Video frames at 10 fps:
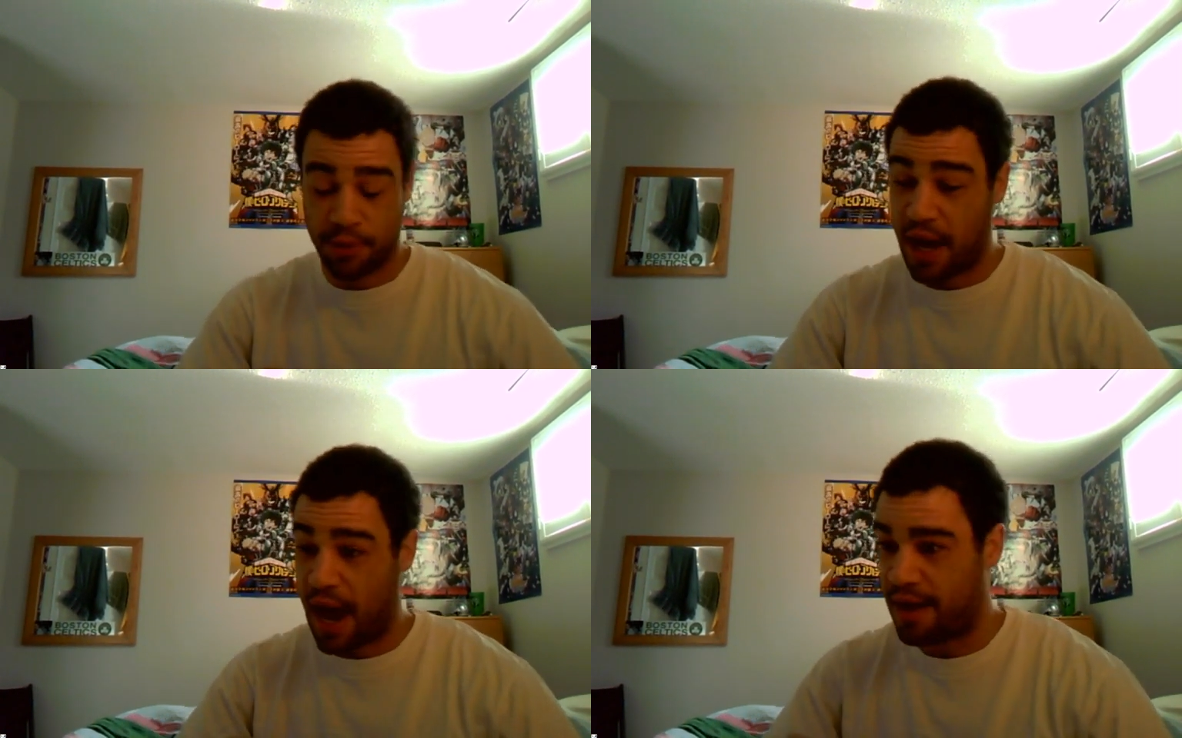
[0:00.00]

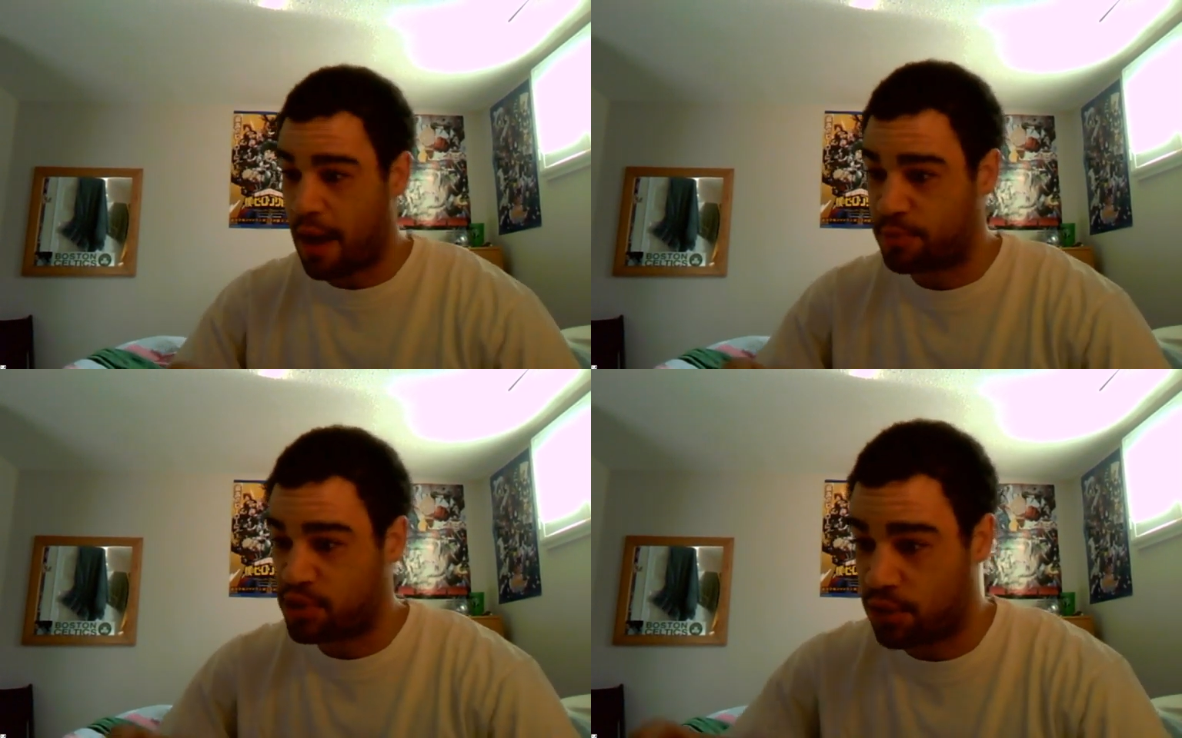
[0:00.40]
we got
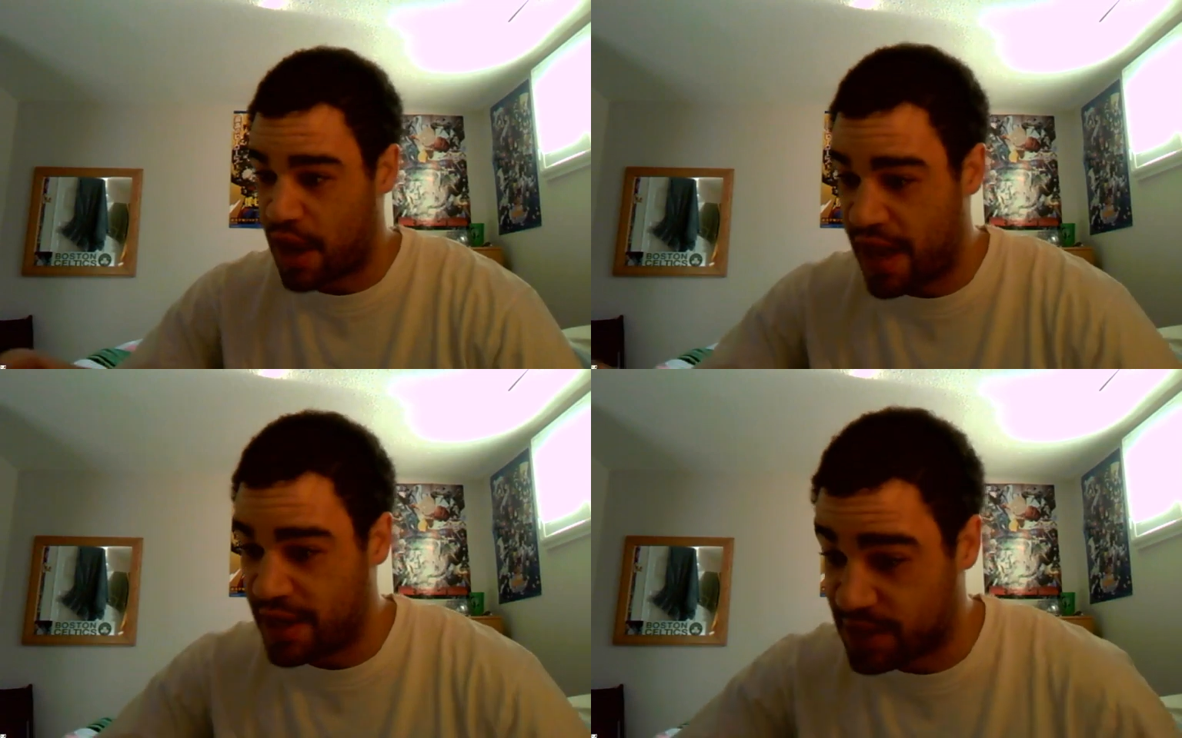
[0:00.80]
episode
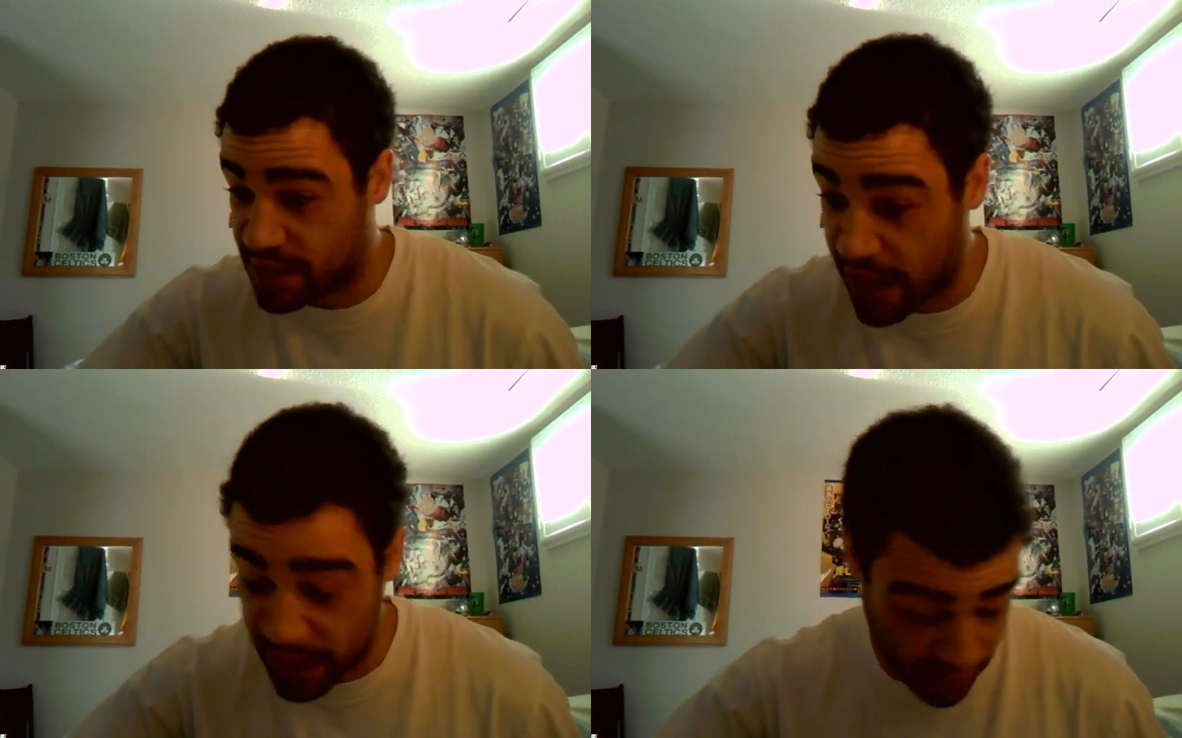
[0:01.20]

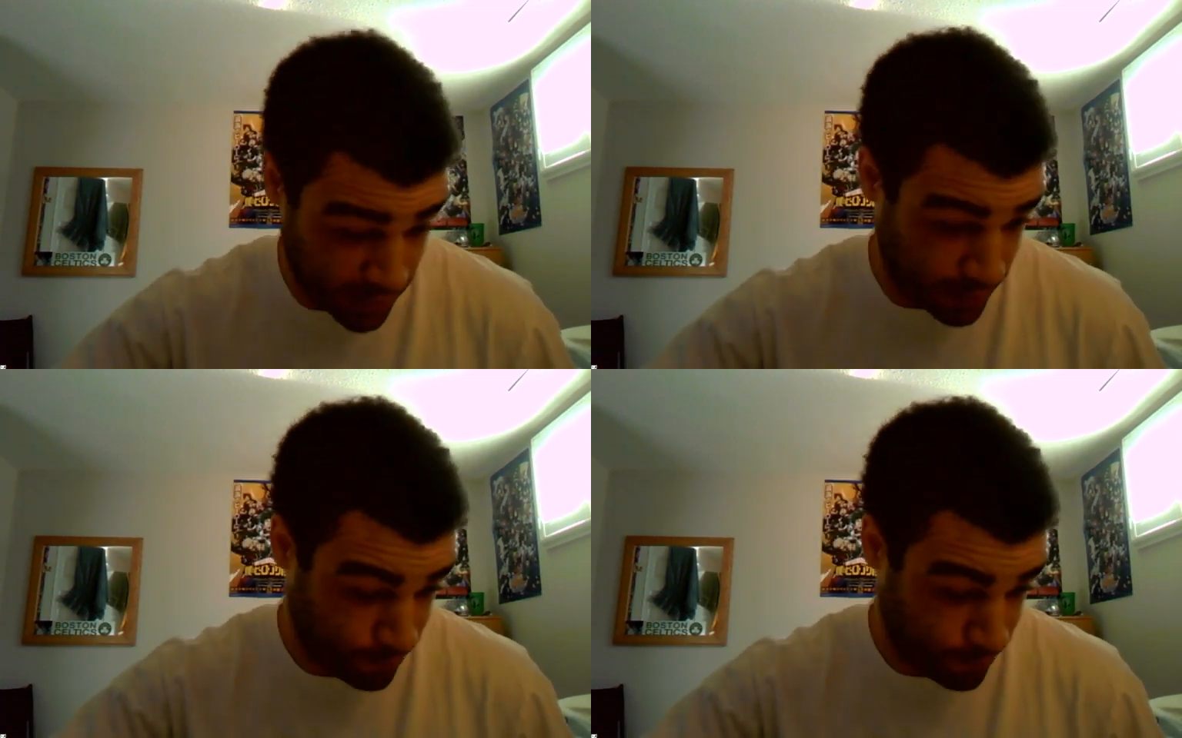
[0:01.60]
860.